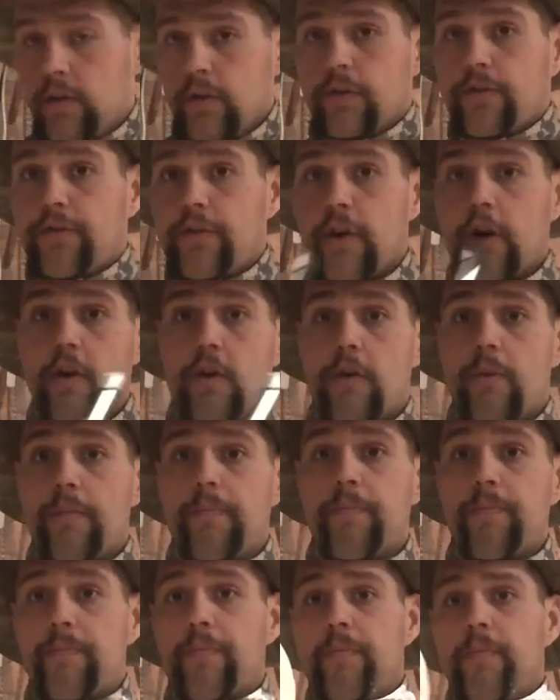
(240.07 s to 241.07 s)

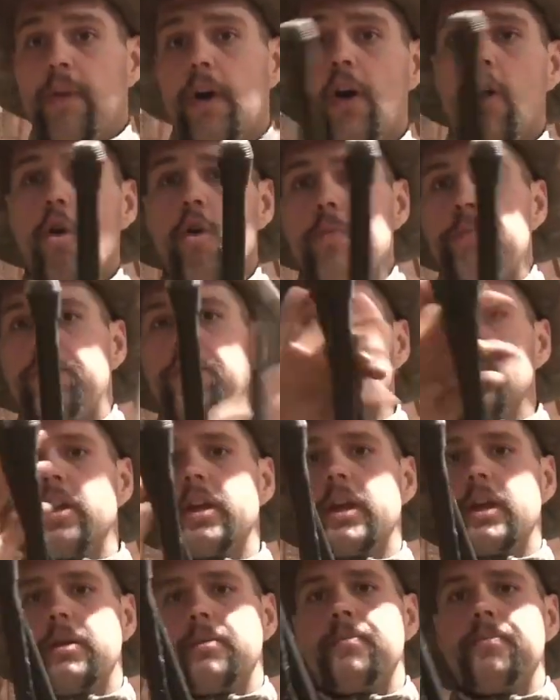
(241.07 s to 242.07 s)
So
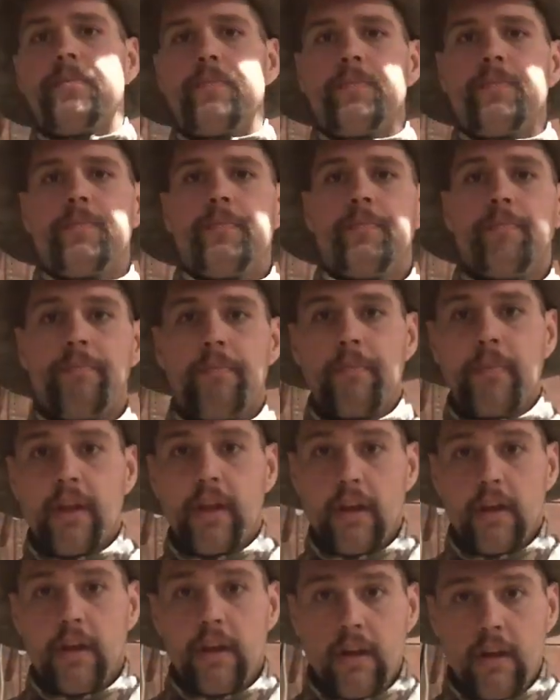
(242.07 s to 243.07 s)
hopefully
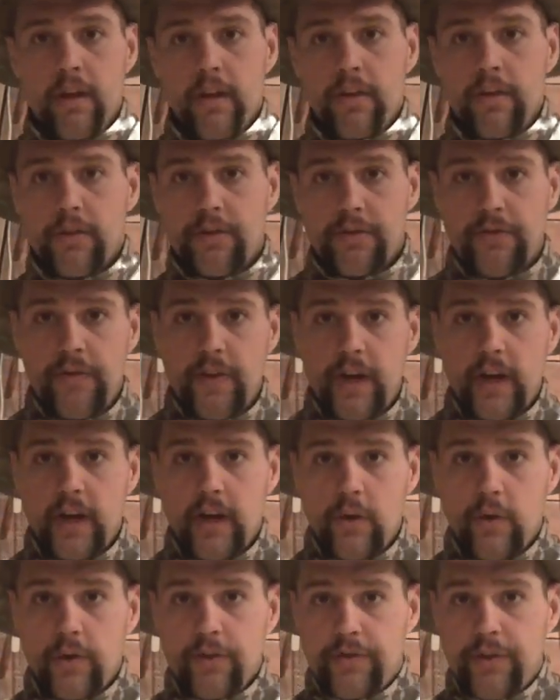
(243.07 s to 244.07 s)
this
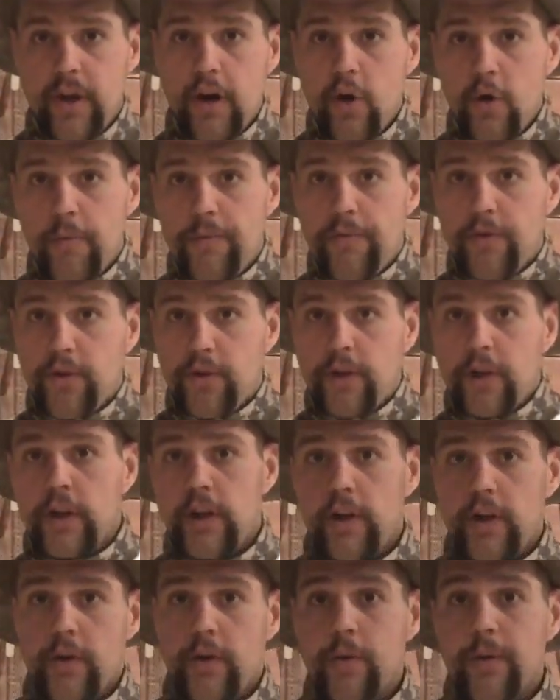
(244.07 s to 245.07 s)
video is helpful to
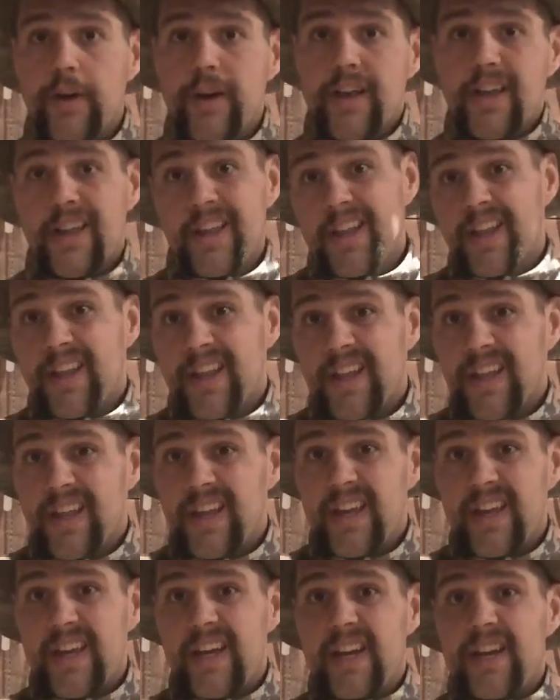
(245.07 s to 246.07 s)
you
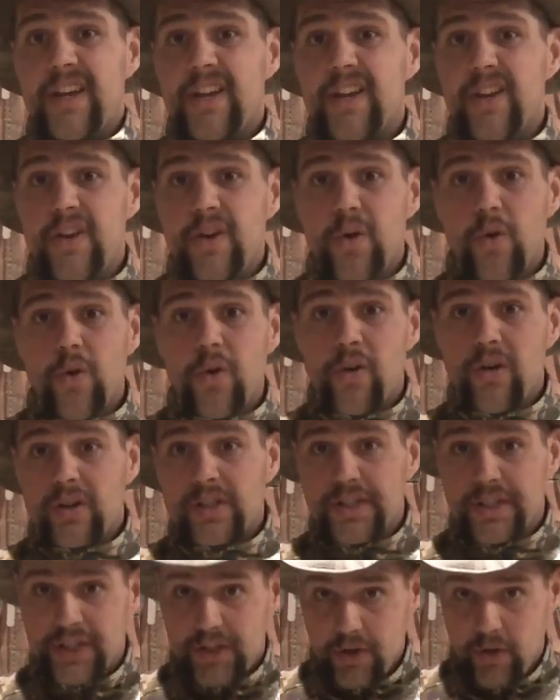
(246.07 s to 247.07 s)
in your
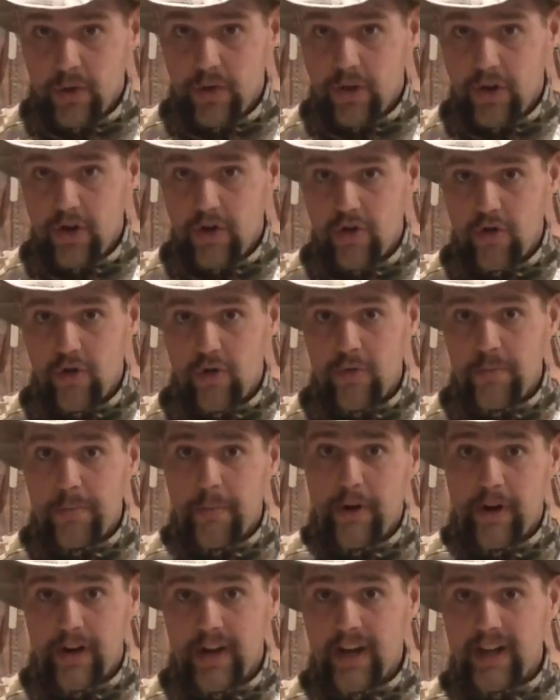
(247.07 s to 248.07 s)
solo
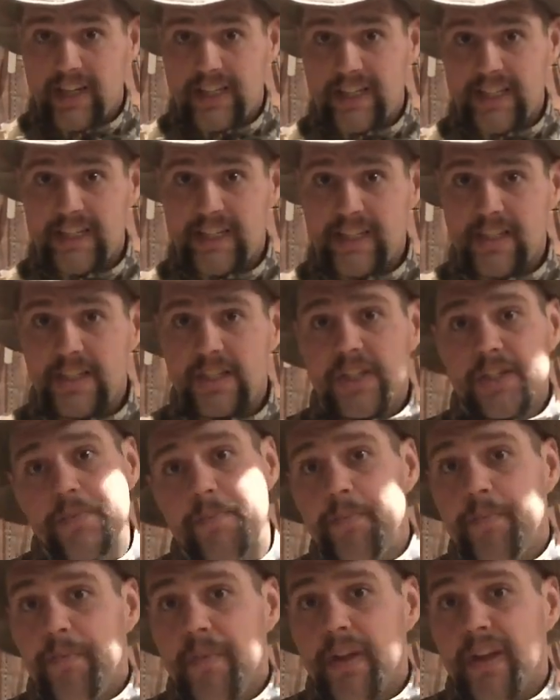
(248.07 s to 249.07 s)

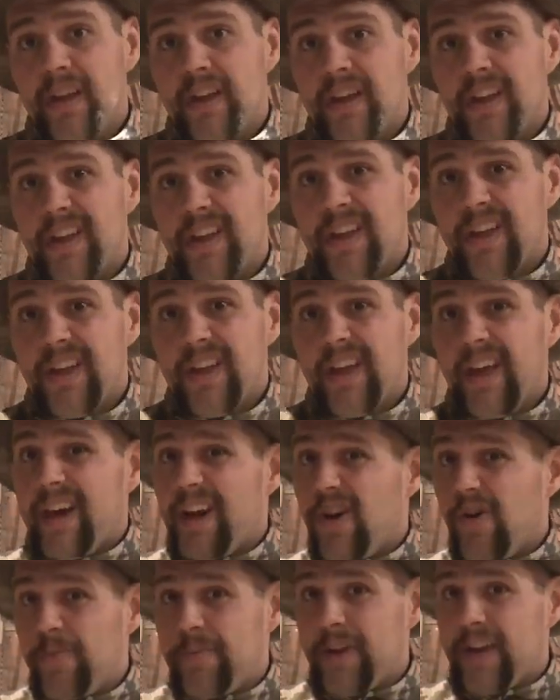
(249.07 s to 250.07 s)
productions
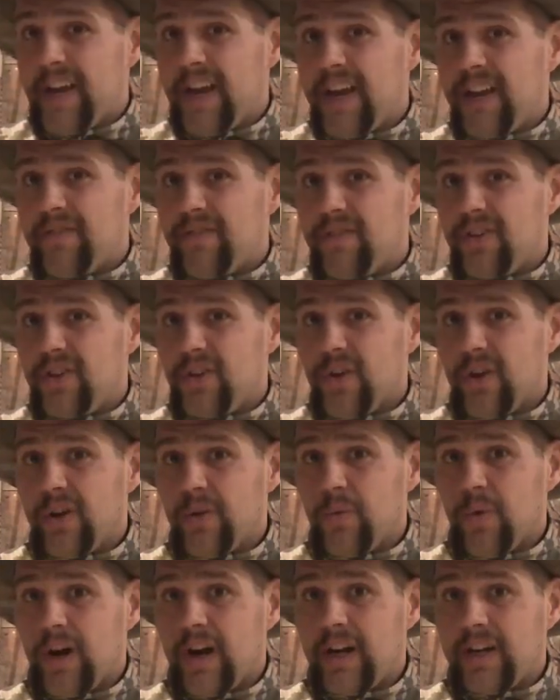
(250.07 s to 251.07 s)
and I hope you guys
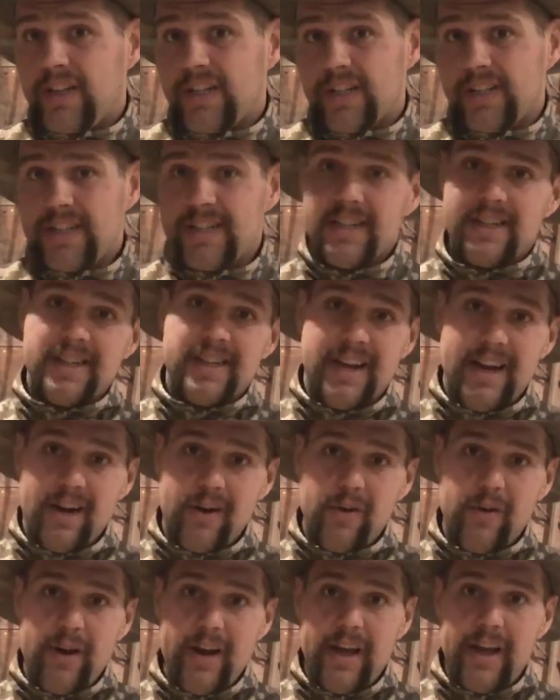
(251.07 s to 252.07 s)
enjoyed watching.
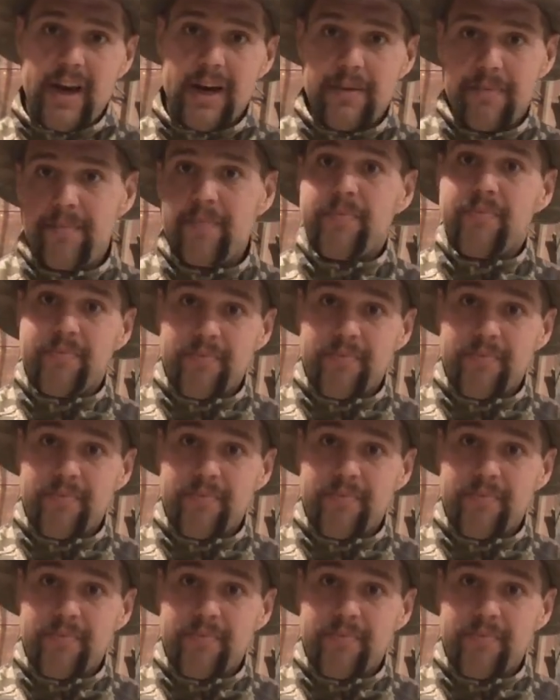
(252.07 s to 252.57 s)
Now granted,